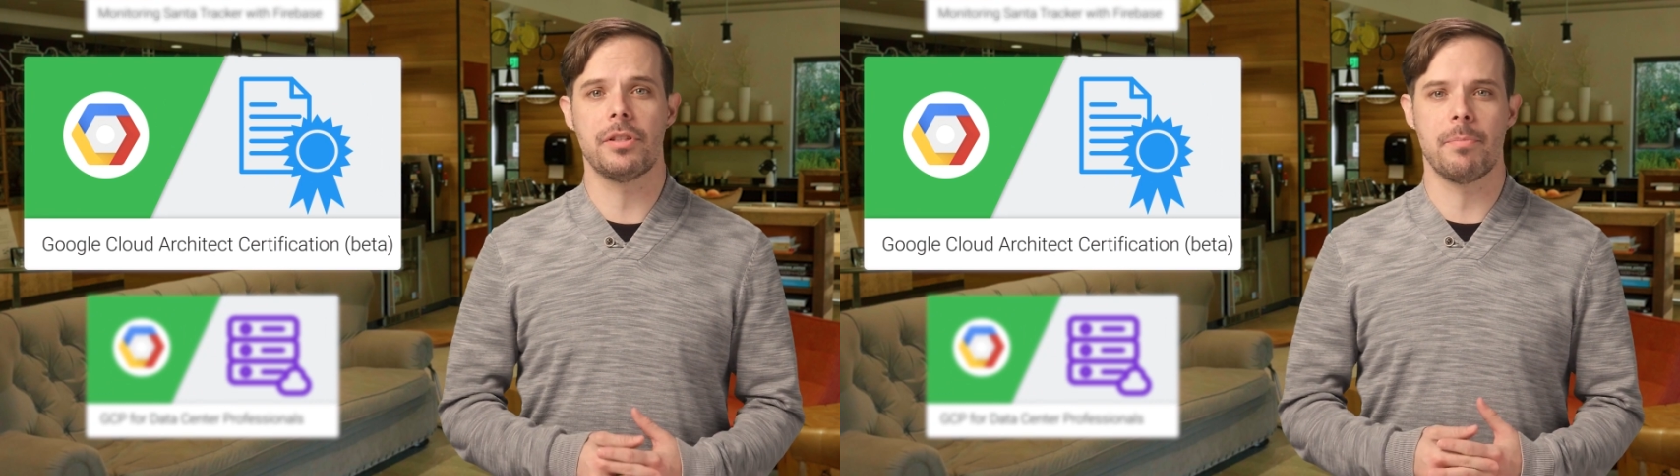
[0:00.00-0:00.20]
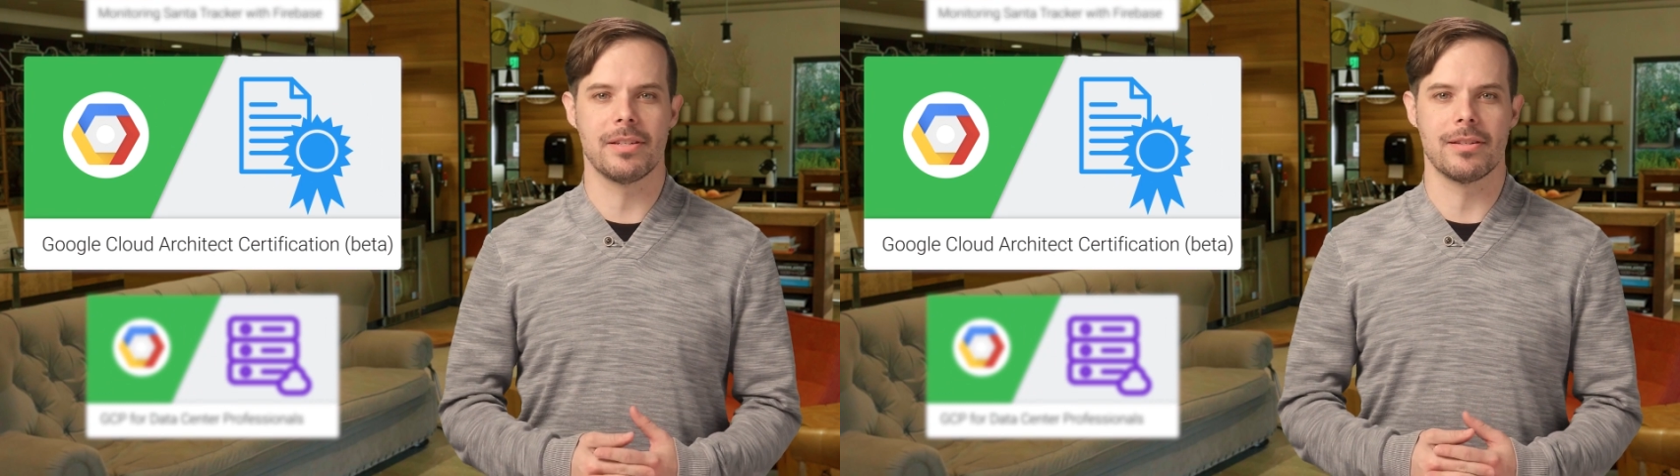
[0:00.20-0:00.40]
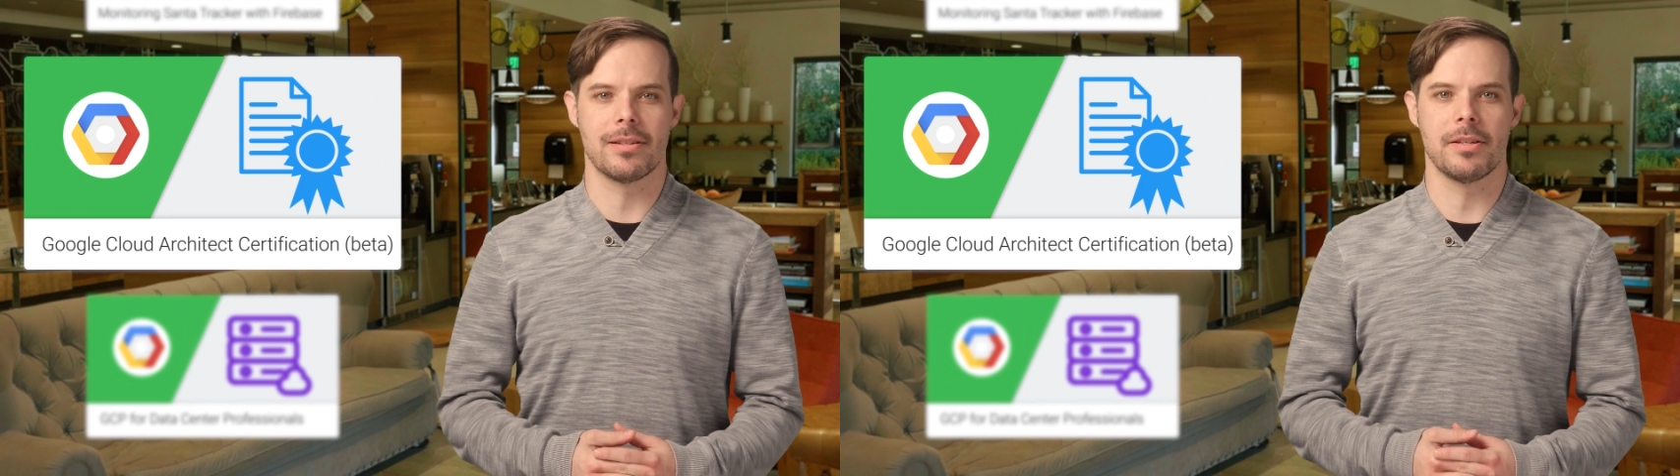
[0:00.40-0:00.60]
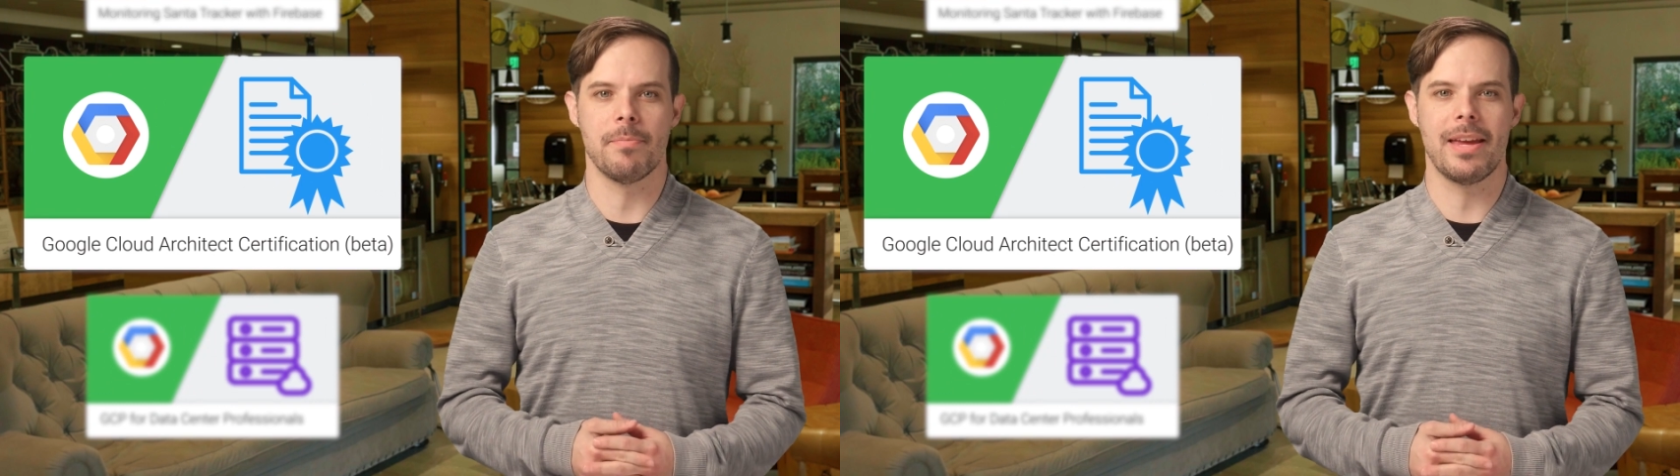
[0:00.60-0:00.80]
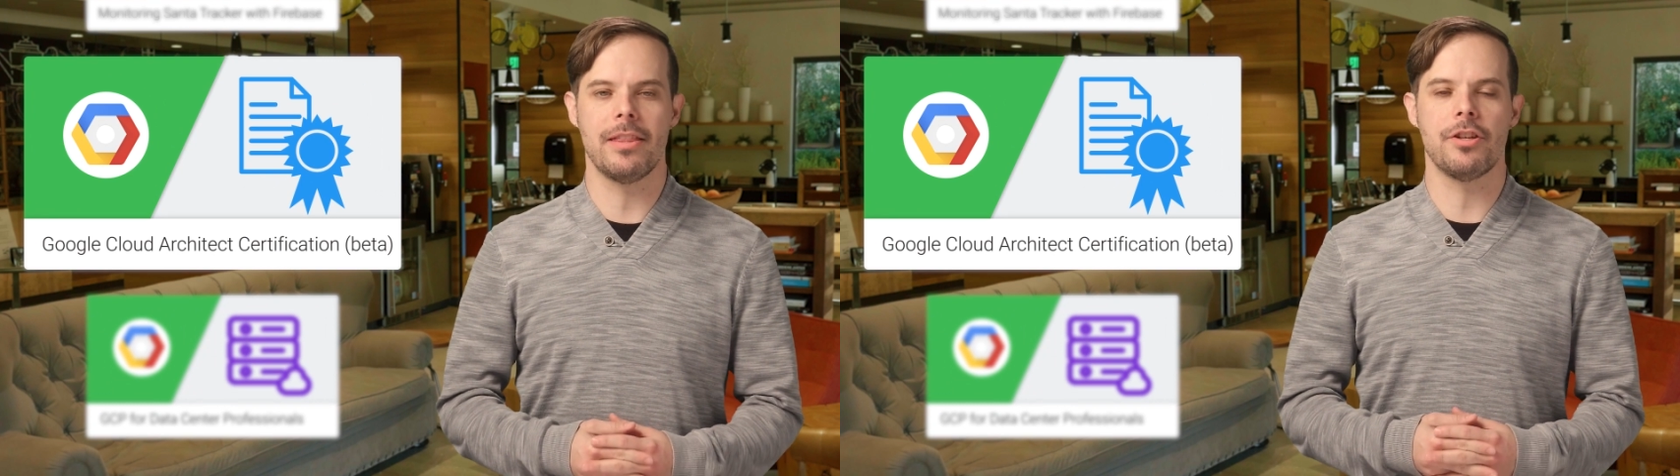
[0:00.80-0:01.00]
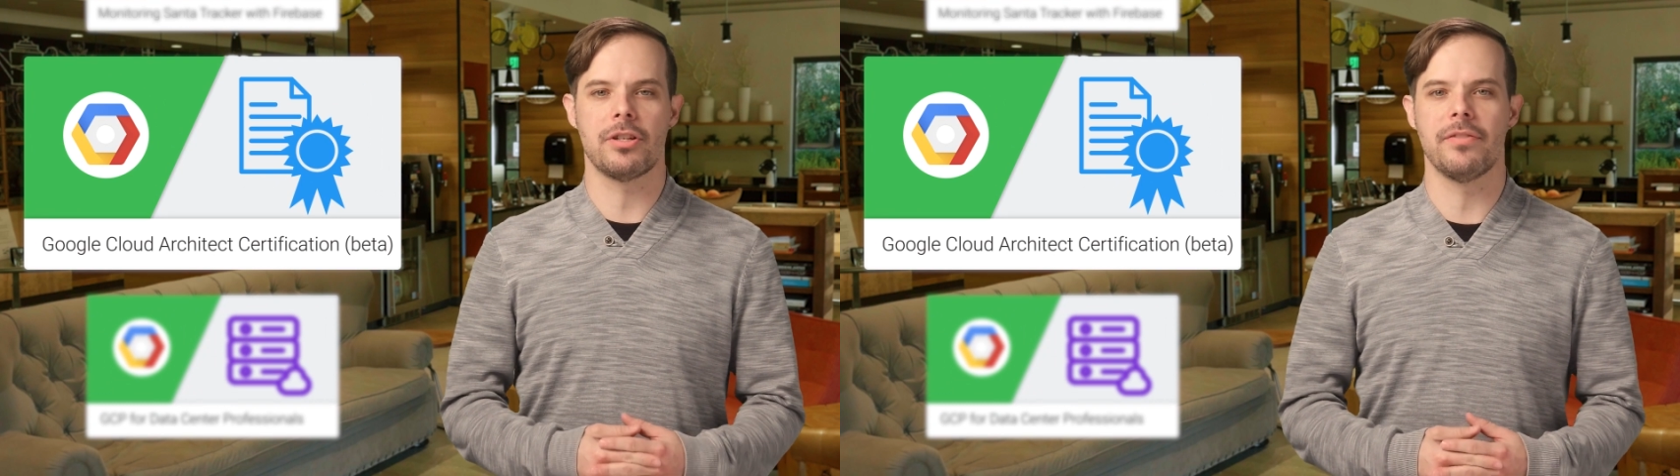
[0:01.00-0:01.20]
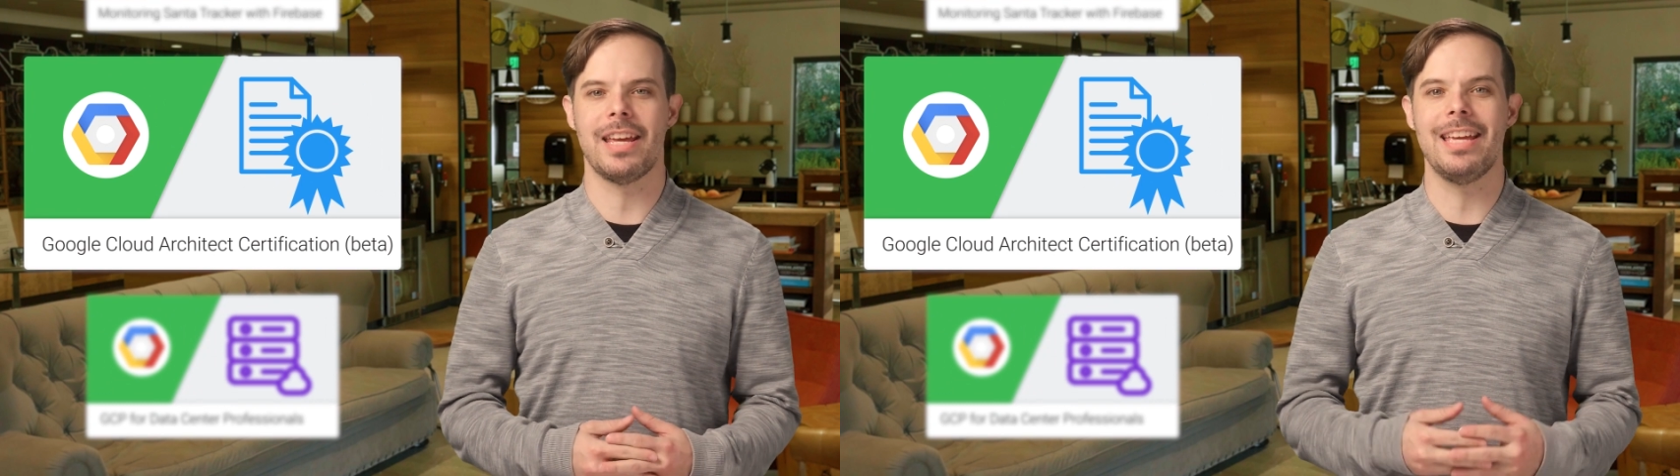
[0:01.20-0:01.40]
to businesses making the shift